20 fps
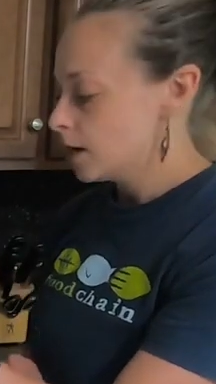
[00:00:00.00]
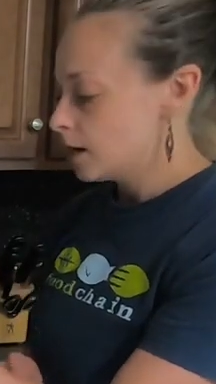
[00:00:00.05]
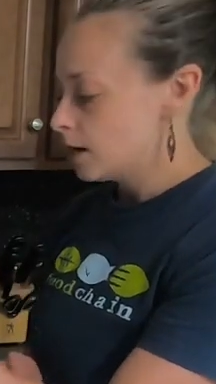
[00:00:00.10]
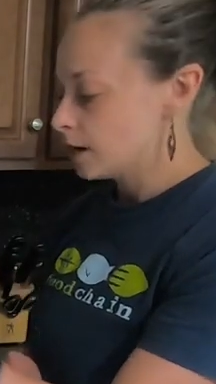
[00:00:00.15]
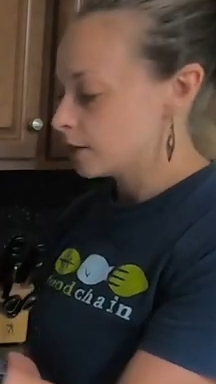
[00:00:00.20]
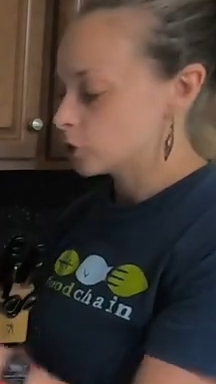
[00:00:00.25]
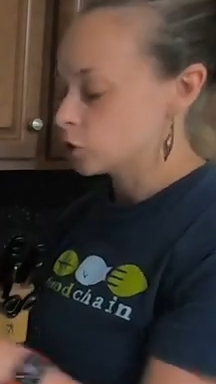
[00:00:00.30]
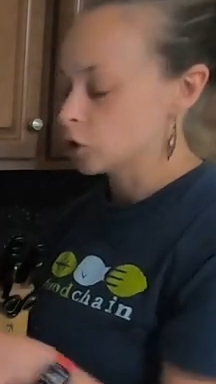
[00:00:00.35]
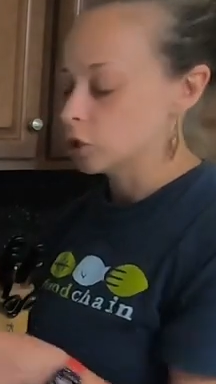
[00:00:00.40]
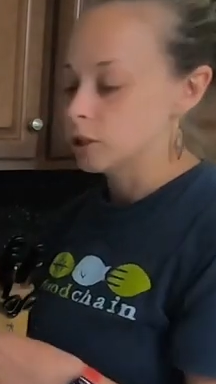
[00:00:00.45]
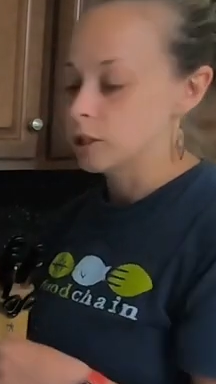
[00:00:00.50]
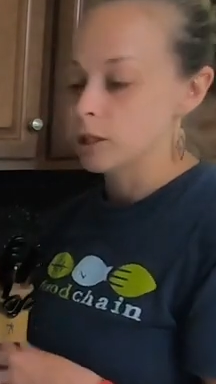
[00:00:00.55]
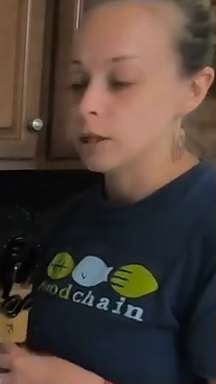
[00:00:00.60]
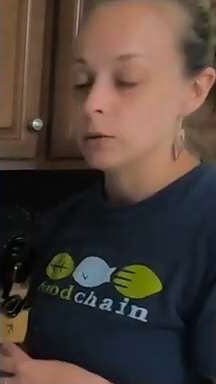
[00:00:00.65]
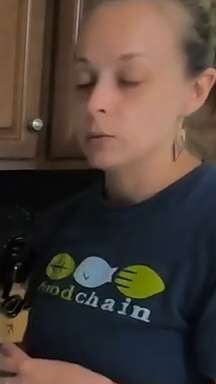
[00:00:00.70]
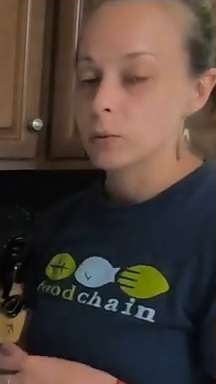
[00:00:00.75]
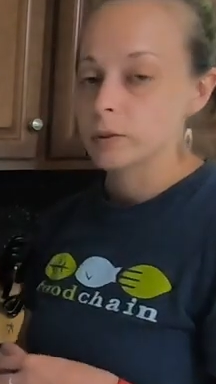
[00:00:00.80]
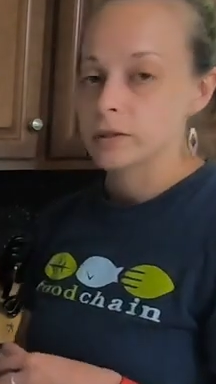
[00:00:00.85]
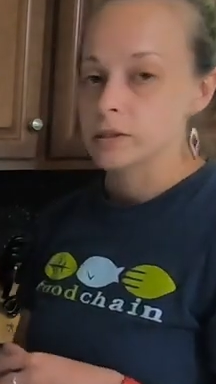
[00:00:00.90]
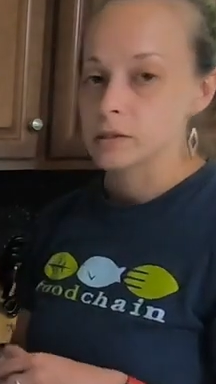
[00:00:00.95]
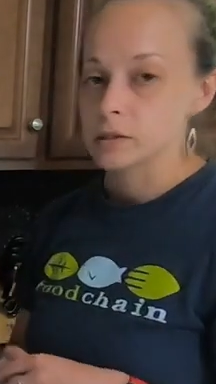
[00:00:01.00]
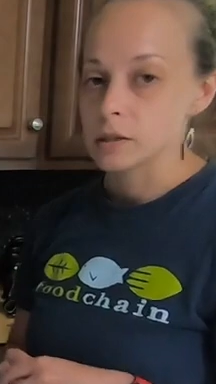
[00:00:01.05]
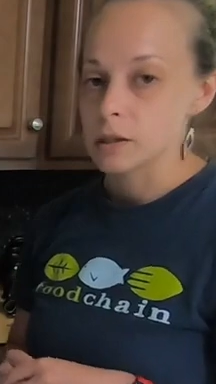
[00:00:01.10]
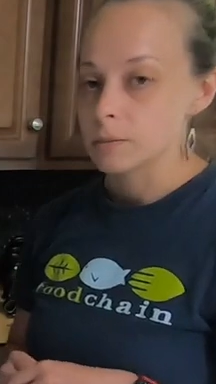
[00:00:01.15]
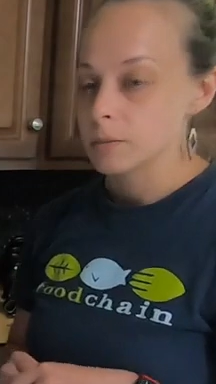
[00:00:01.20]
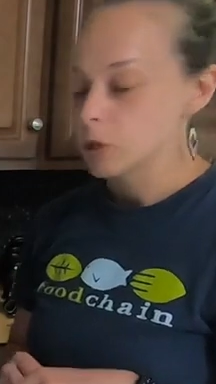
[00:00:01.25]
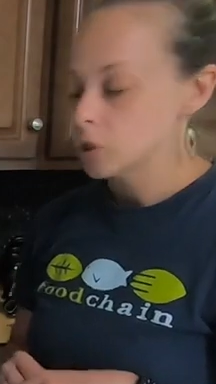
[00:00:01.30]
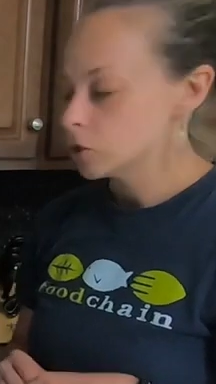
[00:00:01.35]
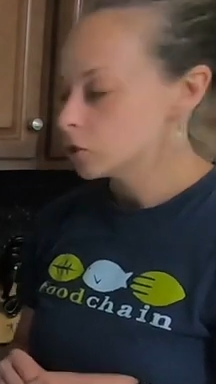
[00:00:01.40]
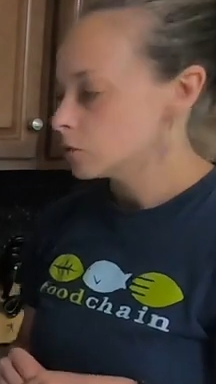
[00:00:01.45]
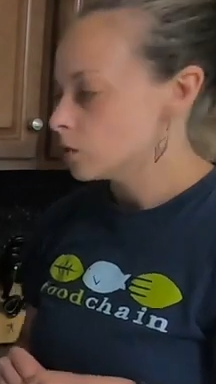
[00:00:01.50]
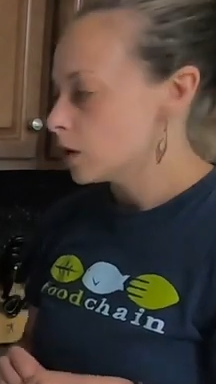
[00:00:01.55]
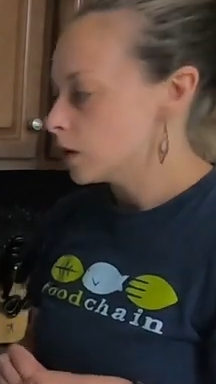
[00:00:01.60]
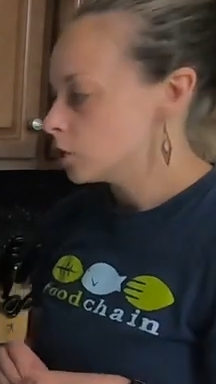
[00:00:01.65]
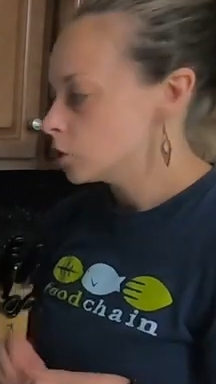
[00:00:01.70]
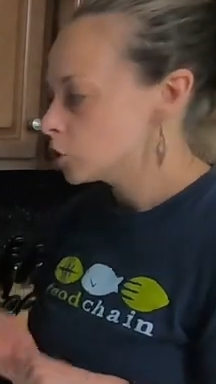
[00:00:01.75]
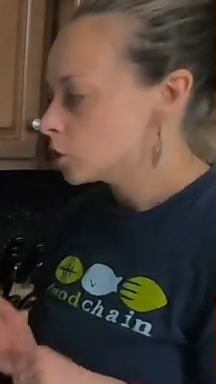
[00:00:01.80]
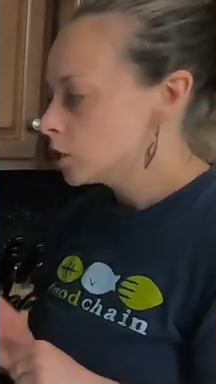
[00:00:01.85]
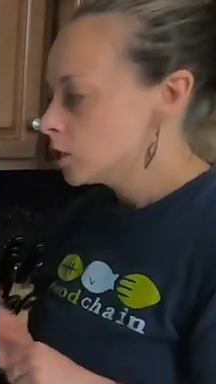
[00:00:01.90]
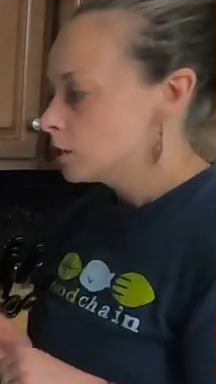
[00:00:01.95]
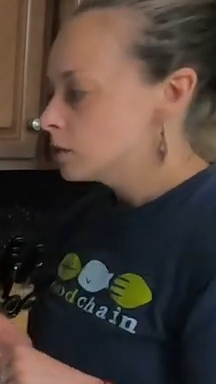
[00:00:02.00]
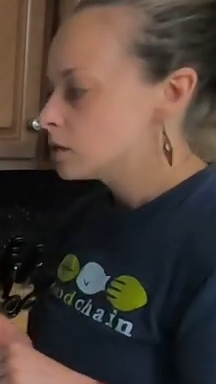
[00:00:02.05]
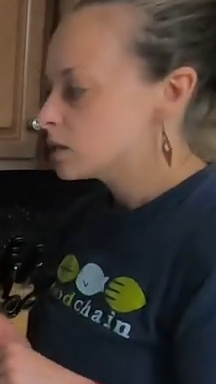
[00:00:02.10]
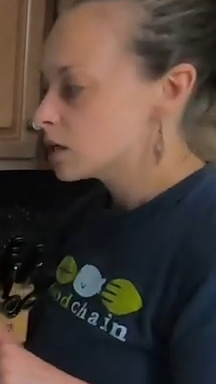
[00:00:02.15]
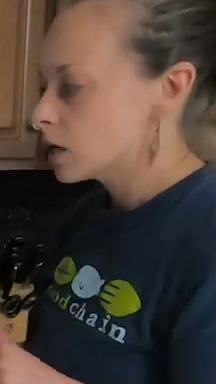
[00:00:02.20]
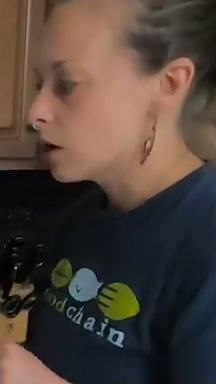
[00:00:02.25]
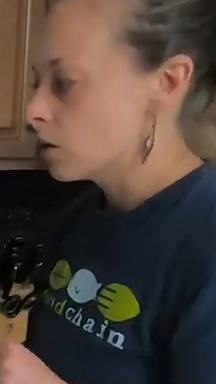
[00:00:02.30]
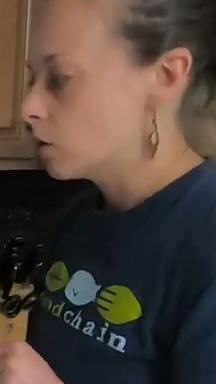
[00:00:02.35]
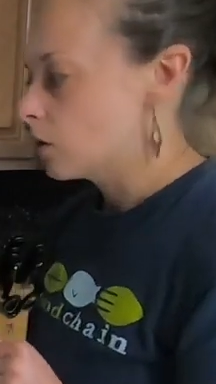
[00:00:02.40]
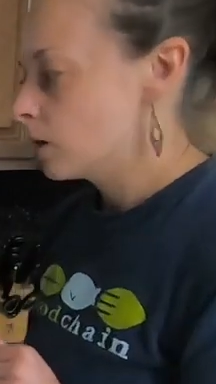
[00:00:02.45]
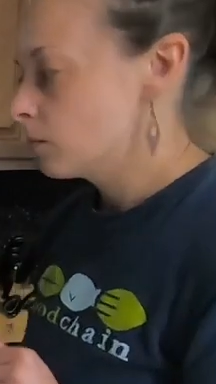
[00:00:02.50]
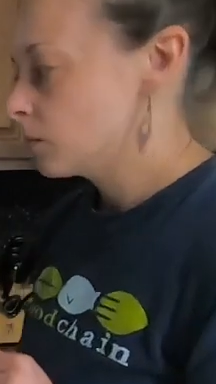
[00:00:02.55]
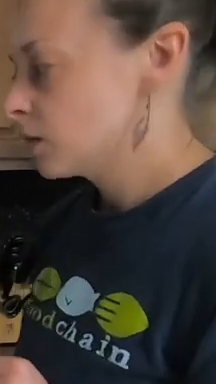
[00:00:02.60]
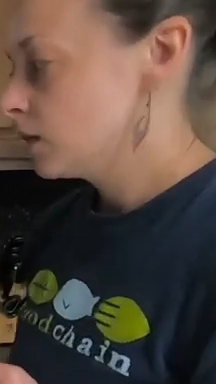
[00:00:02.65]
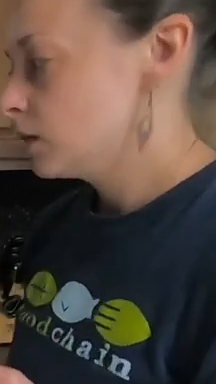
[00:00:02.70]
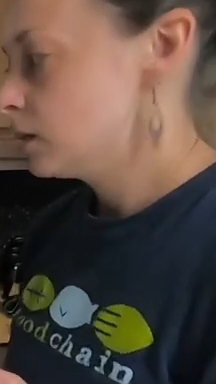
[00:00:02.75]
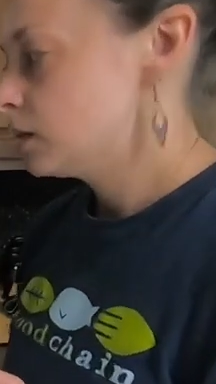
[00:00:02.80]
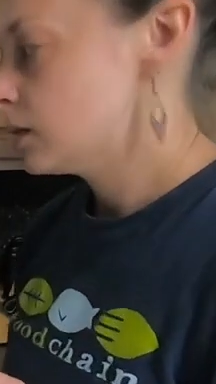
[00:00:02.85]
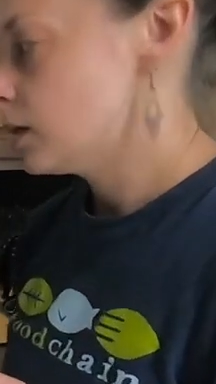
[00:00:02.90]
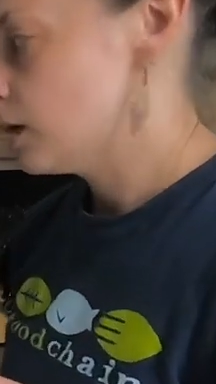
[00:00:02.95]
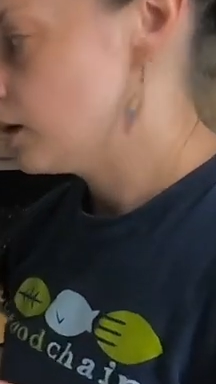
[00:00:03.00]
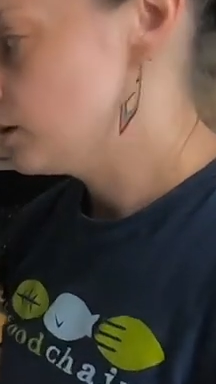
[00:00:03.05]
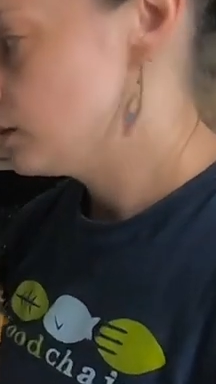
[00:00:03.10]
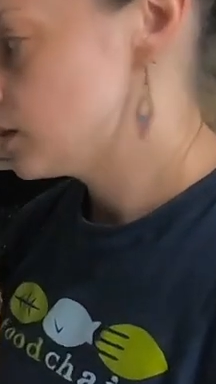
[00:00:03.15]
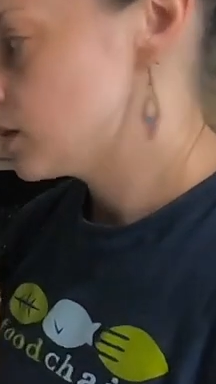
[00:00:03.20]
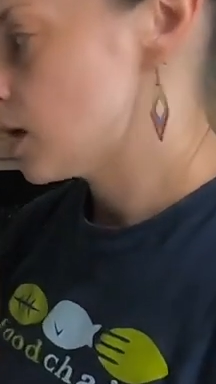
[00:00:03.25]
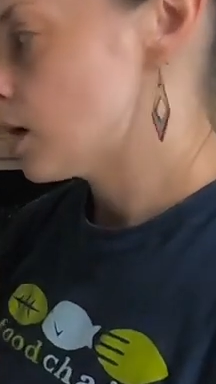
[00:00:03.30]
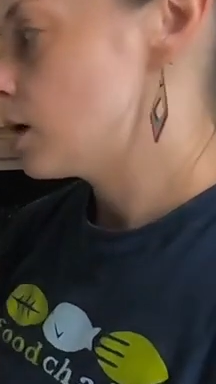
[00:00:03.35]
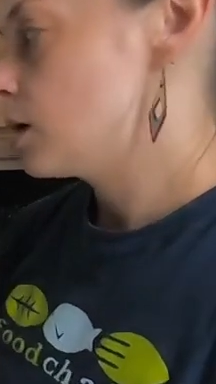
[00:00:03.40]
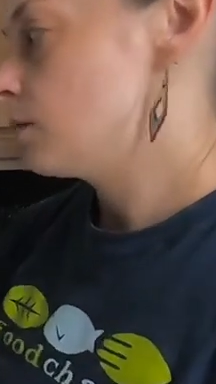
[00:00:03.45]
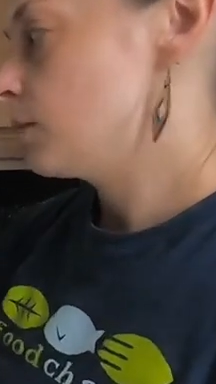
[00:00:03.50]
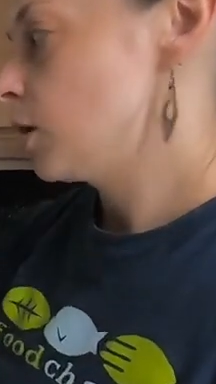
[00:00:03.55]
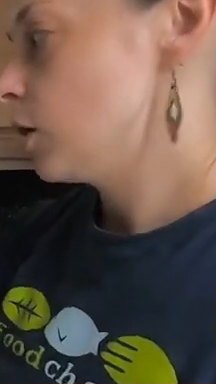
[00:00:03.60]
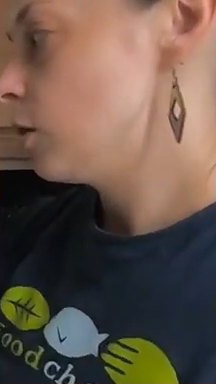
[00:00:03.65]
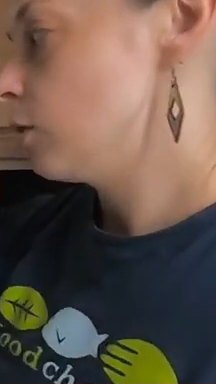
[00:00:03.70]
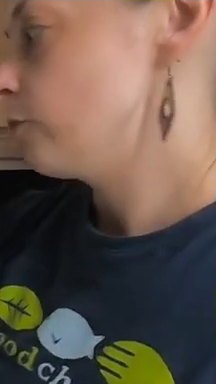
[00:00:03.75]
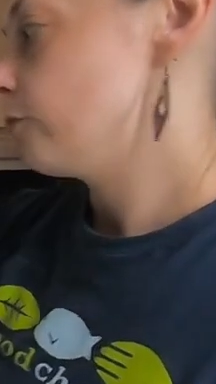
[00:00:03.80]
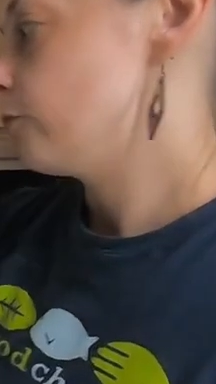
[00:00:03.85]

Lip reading: actually in with the summer squash. So I'm going to set a timer